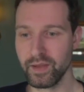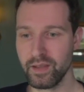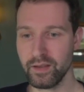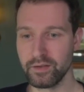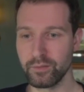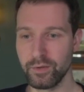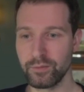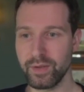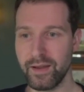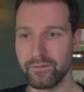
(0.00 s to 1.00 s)
So once we
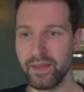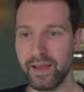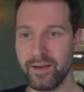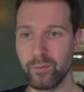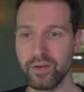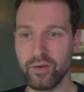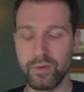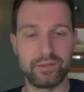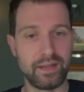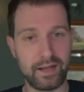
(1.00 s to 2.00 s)
have that, we know
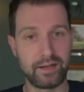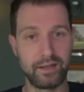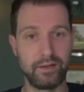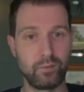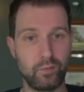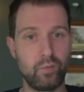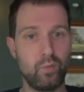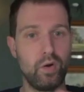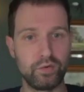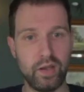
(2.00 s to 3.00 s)
exactly
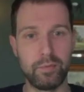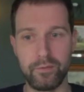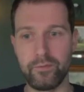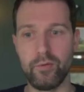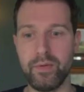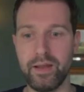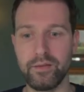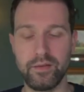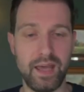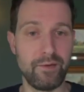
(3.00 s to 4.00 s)
what type of format
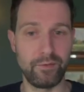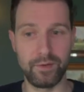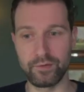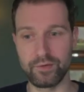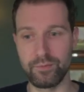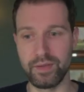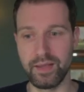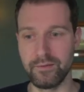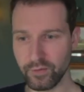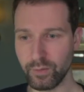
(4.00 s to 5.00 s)
that everything should be in.
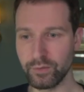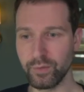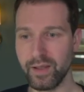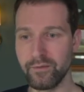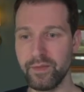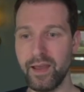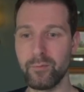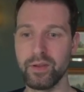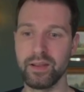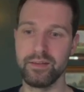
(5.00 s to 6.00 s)
Once we have that, we
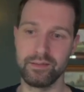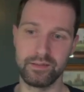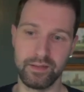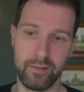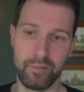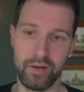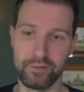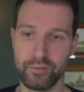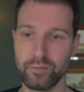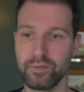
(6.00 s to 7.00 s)
can then set up our
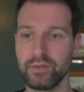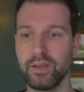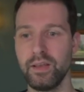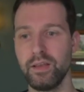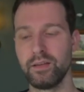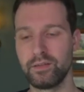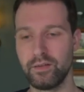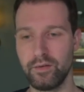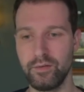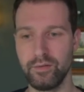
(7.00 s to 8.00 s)
tools.
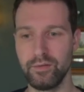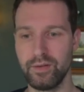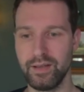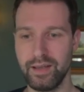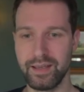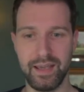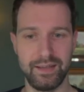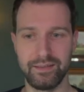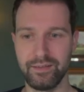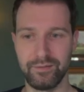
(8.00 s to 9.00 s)
So again,
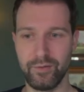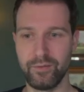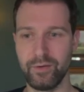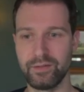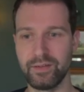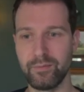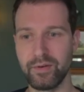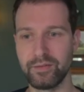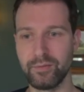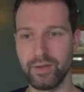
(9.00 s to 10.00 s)
this is very, very similar.
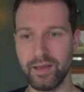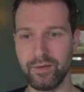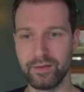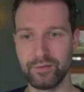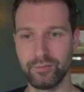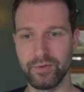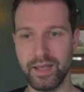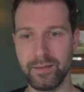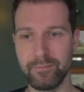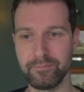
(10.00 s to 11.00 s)
So we have our tool
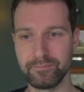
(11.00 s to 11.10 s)
name,